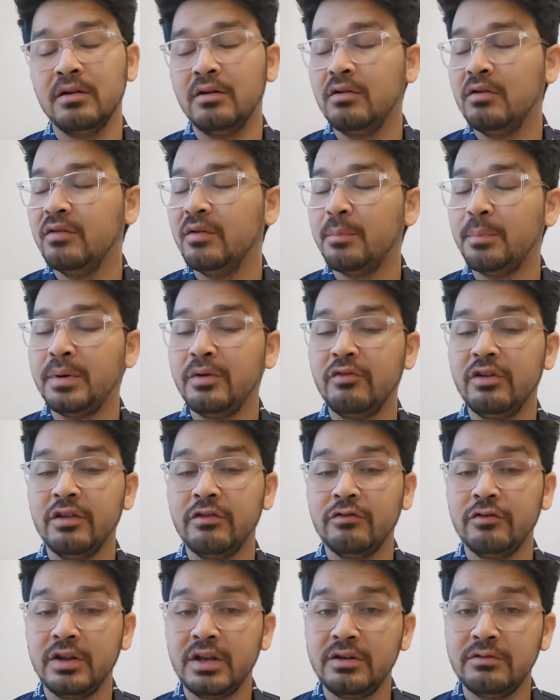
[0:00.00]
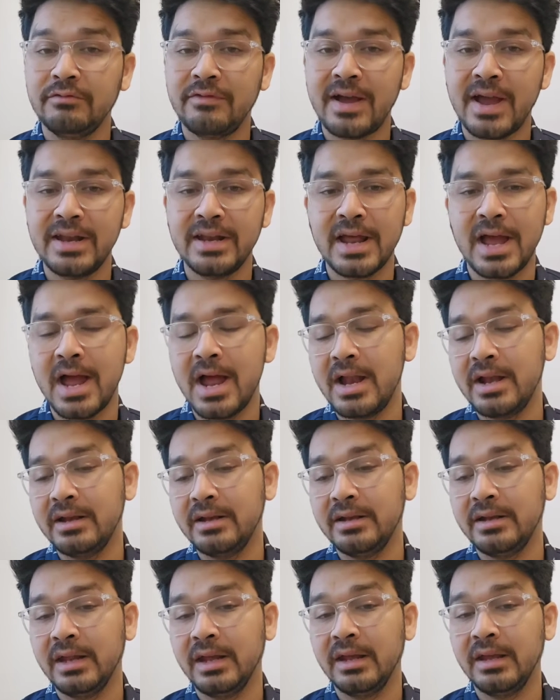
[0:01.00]
Hope everyone is fit, fine
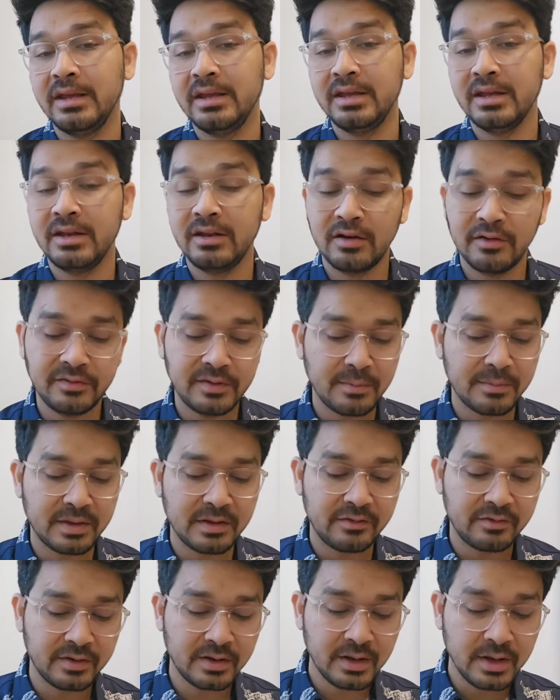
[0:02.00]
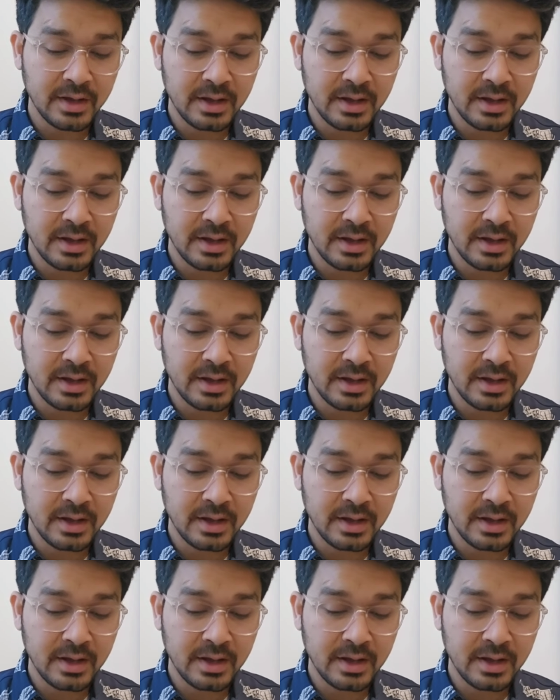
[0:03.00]
and take care of themselves.